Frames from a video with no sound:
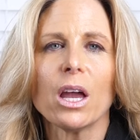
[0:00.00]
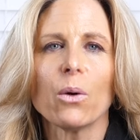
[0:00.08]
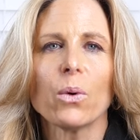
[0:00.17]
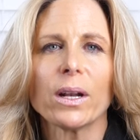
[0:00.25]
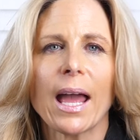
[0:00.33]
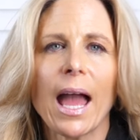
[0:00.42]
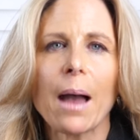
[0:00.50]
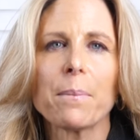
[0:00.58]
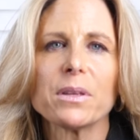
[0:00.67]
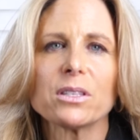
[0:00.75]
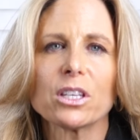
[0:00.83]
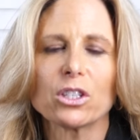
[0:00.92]
And what
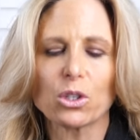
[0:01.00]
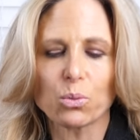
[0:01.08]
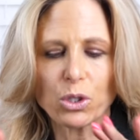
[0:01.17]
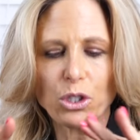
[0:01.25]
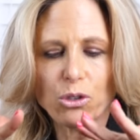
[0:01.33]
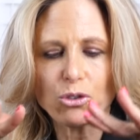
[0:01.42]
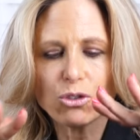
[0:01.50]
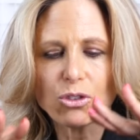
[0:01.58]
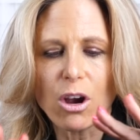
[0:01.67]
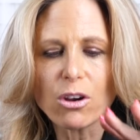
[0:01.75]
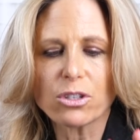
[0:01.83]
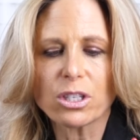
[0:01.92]
happens is when you
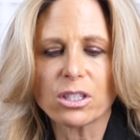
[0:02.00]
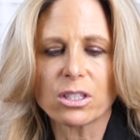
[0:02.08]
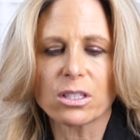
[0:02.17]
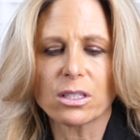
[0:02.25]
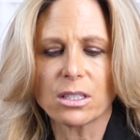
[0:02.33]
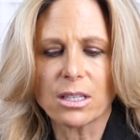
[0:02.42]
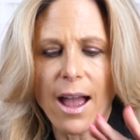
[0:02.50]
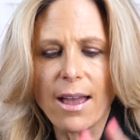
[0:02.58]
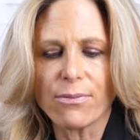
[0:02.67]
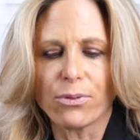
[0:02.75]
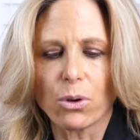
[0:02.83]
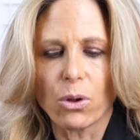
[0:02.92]
start to
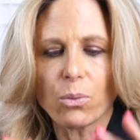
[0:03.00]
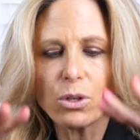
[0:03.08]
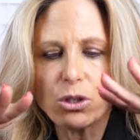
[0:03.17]
stifle,